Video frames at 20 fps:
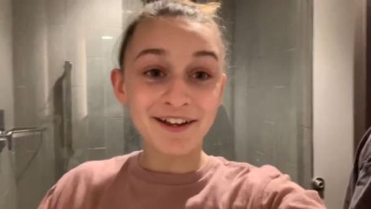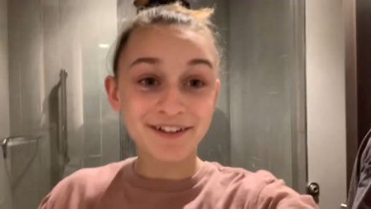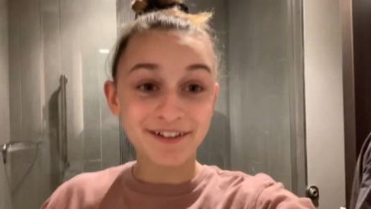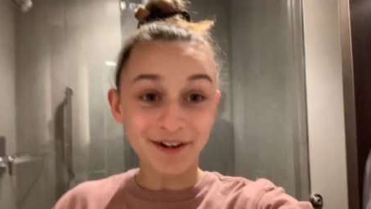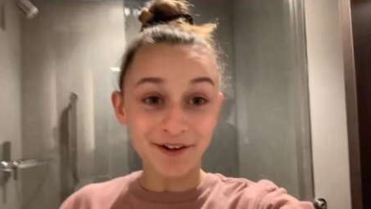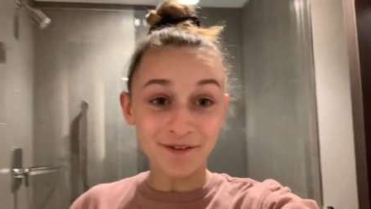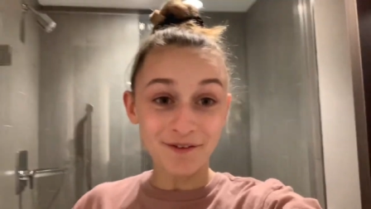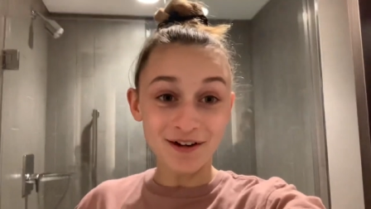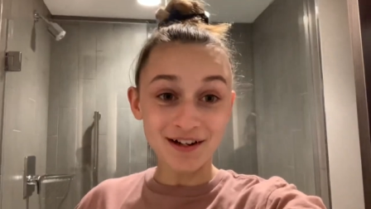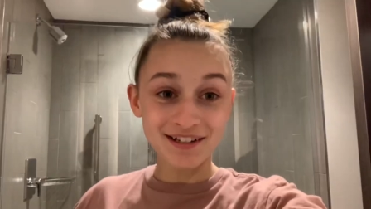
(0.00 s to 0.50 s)

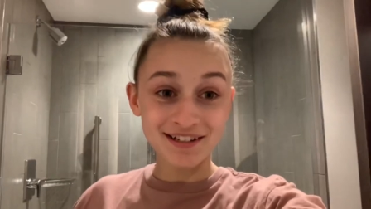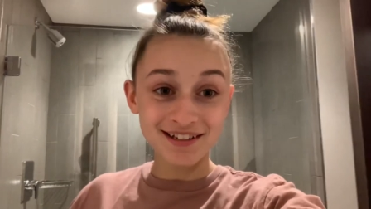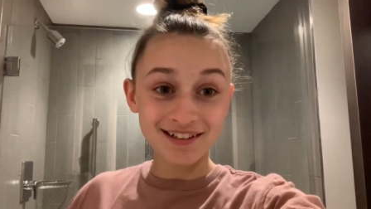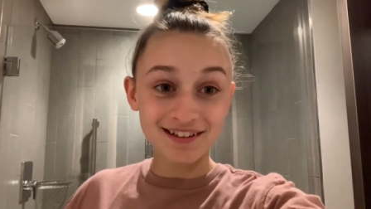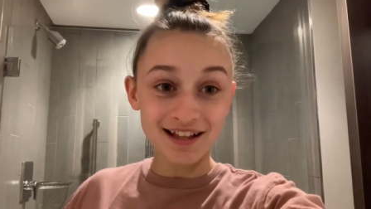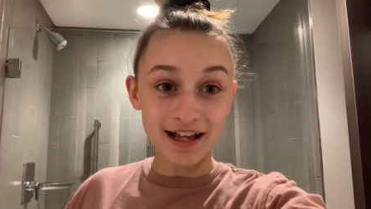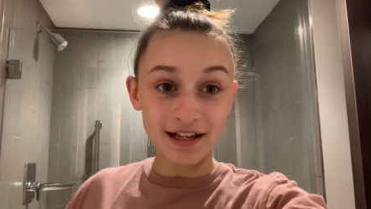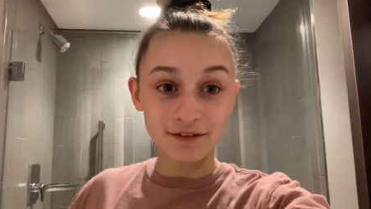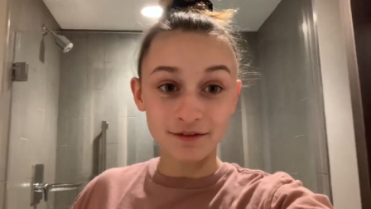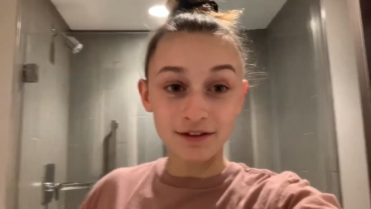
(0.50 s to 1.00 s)
Go watch the
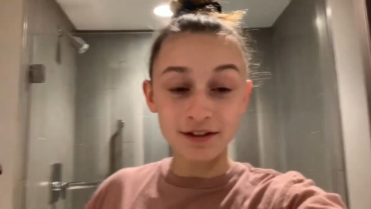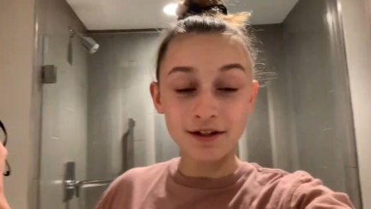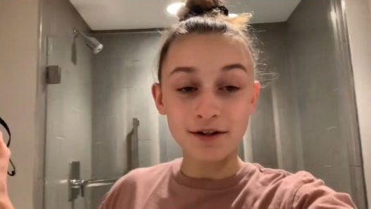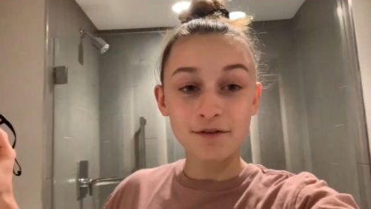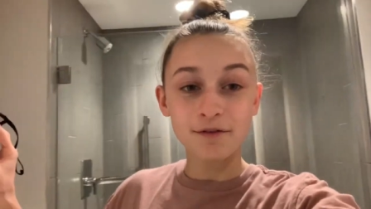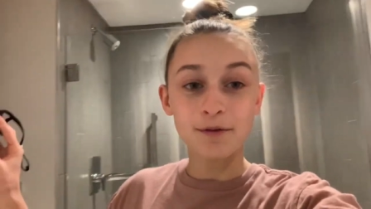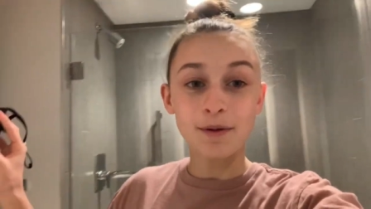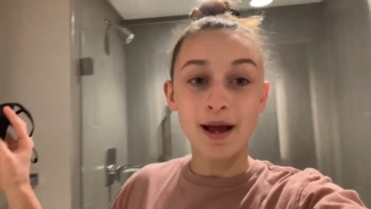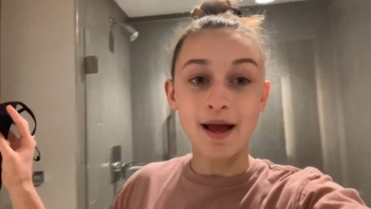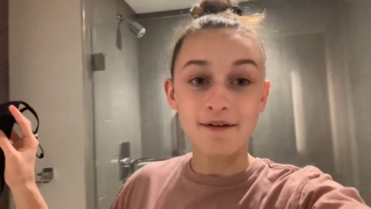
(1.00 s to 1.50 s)
last video
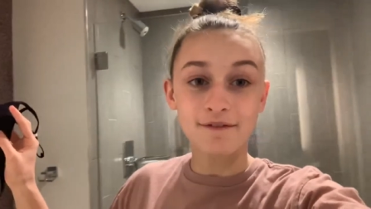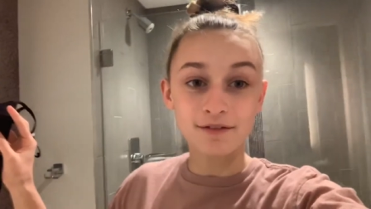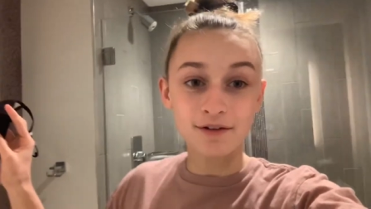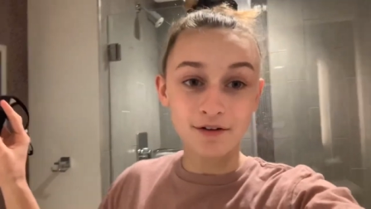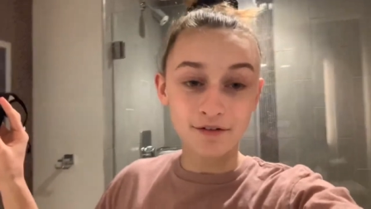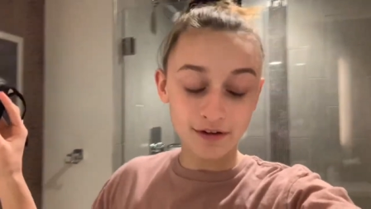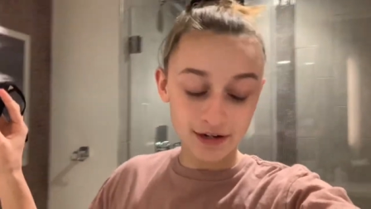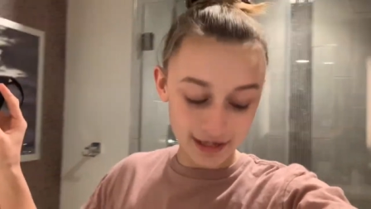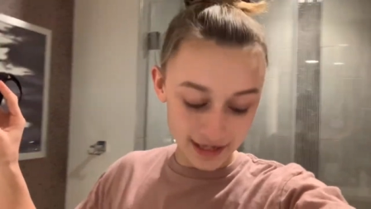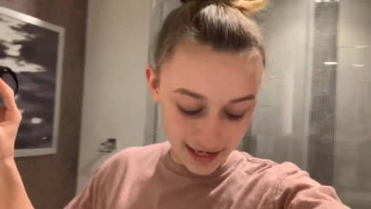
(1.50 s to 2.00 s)
if you haven't
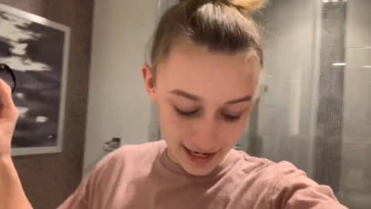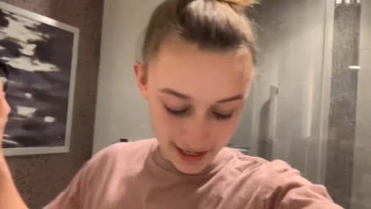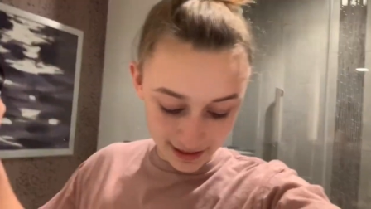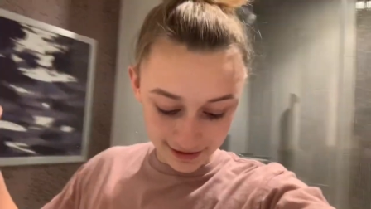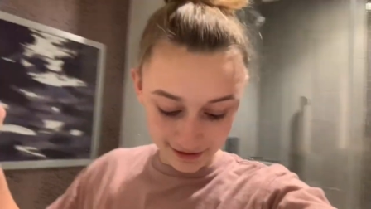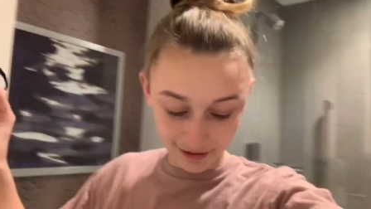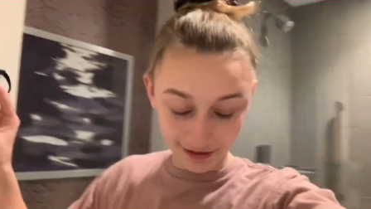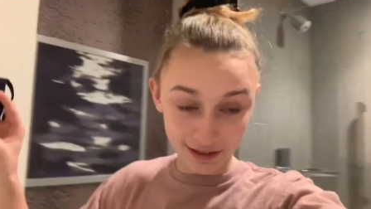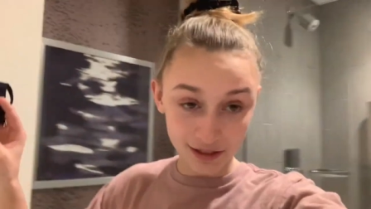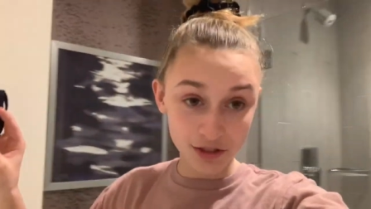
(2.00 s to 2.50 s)
already. It's
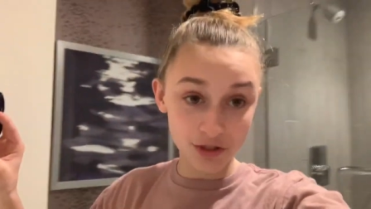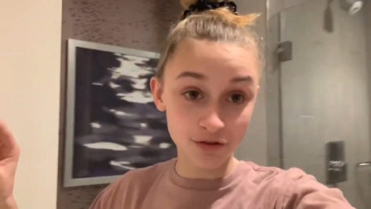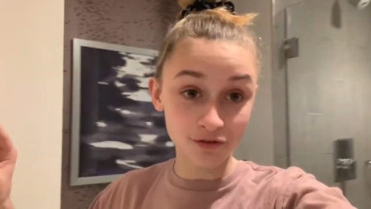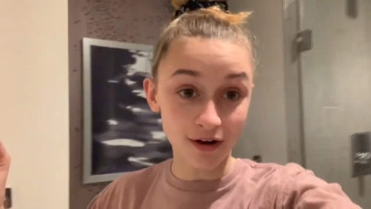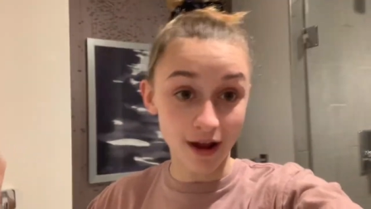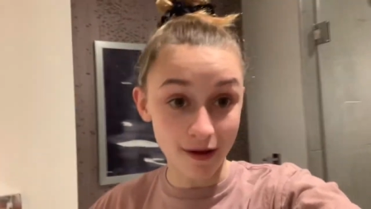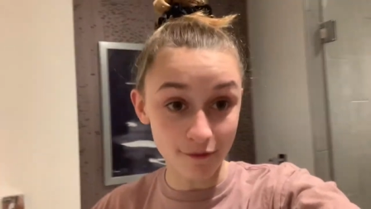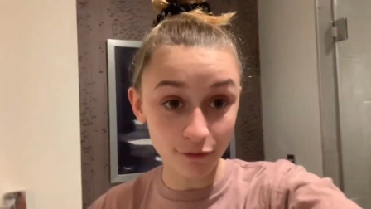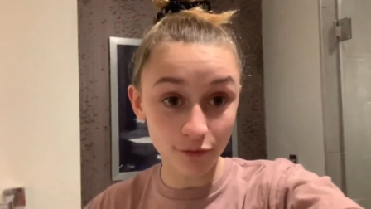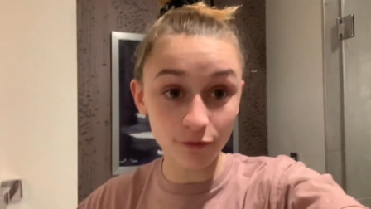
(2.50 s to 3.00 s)
like a travel